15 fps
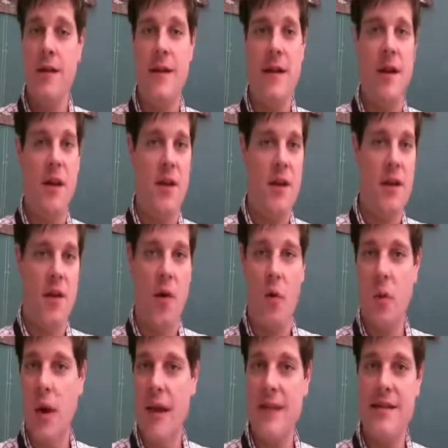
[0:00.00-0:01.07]
They can
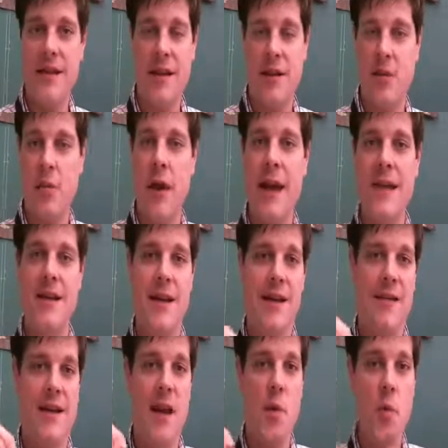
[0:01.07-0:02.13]
erase, they can write.
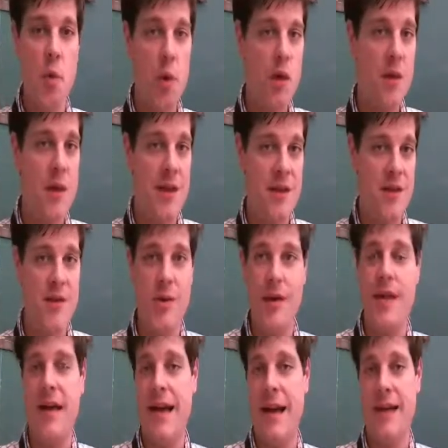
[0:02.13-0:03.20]
They really
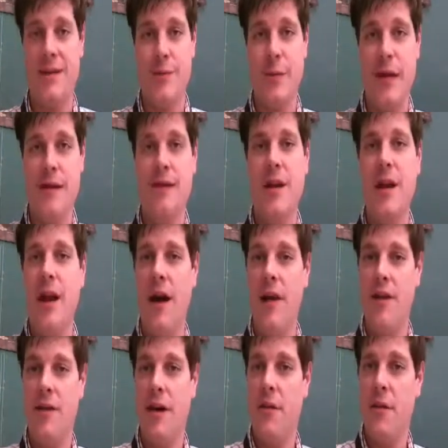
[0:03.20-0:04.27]
enjoy that aspect.
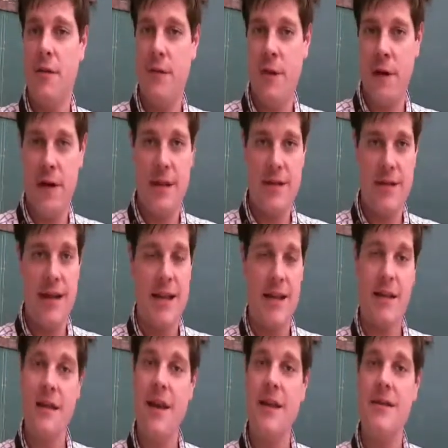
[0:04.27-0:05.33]
Another very exciting
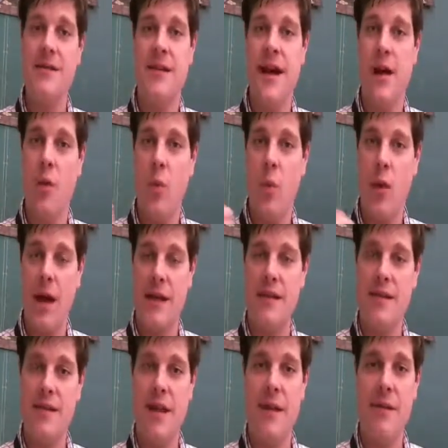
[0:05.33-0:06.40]
thing is that when I
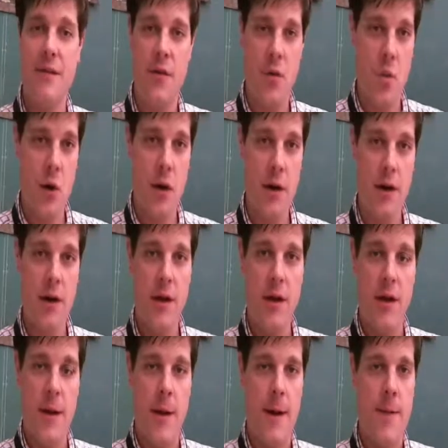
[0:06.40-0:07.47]
save their work,
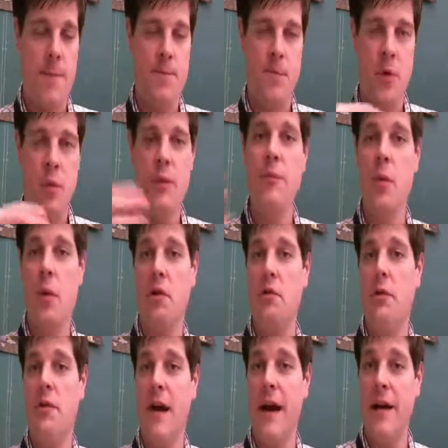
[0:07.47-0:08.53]
we've been working
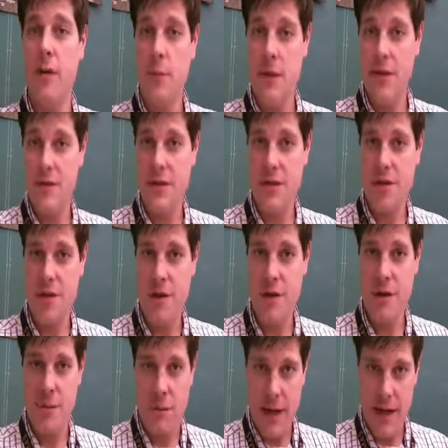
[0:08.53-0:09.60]
with ILPs this
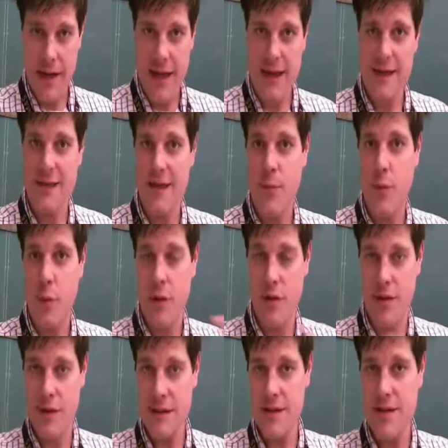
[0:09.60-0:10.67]
year. My next step
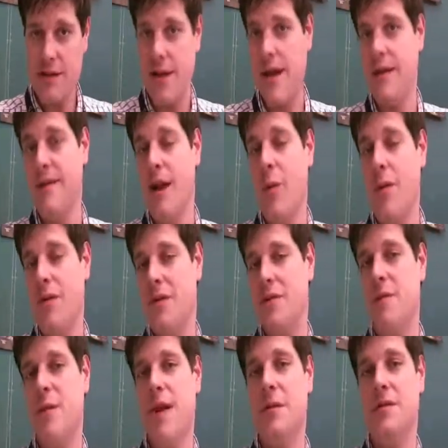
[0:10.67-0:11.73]
with this class, I want them
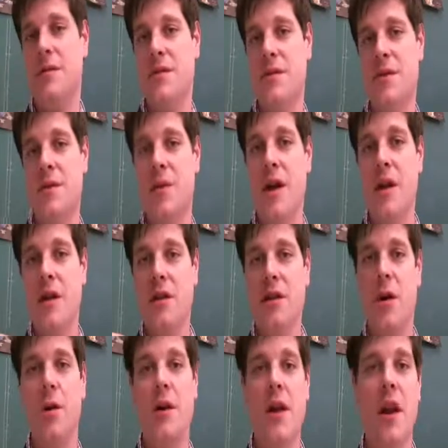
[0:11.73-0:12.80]
to be able to
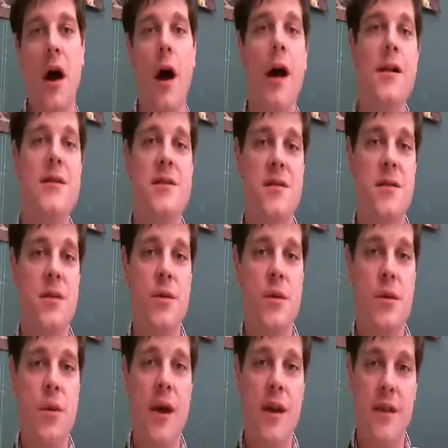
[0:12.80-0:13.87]
load it
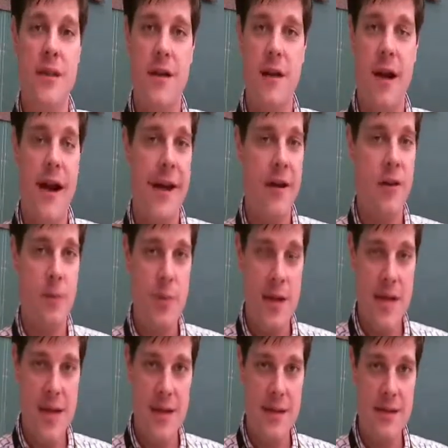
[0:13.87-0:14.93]
onto their
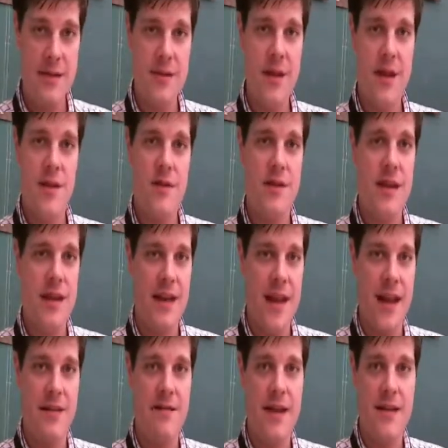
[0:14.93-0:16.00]
ILPs so they can
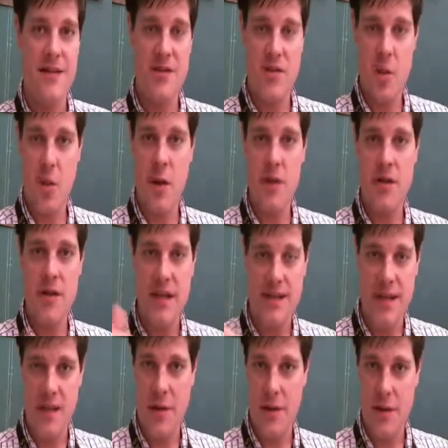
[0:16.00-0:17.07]
have that storage as
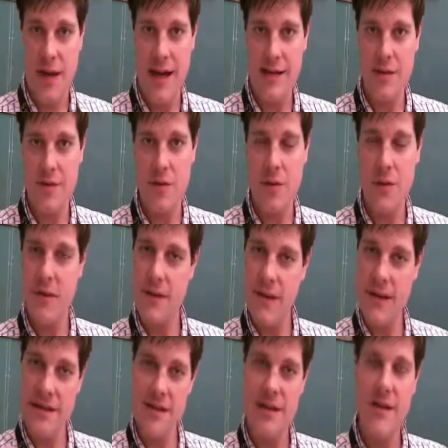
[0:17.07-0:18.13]
they go into high school. They
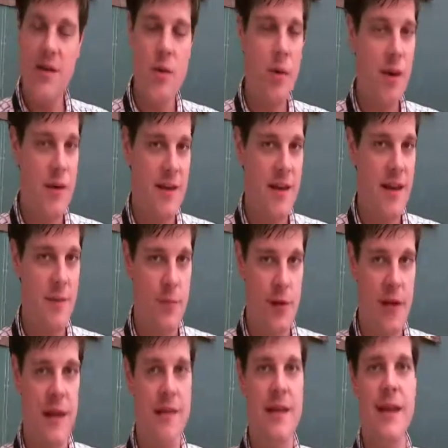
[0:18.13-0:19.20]
can see the work that they
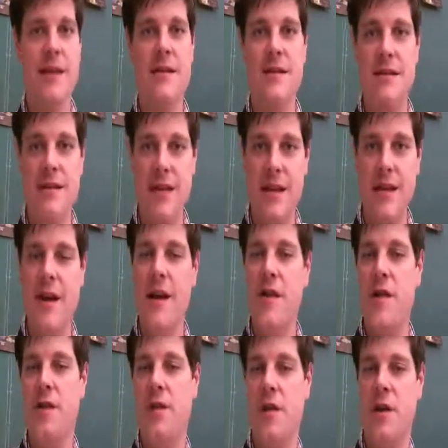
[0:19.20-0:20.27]
put in. They can see
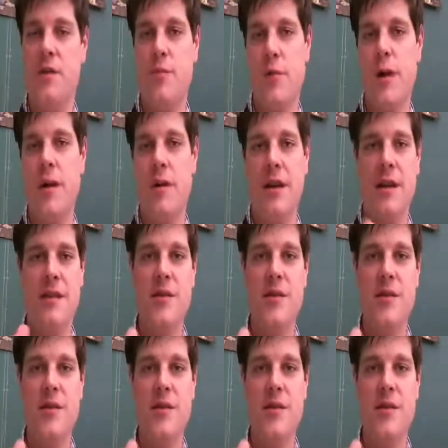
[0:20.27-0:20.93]
the finished product.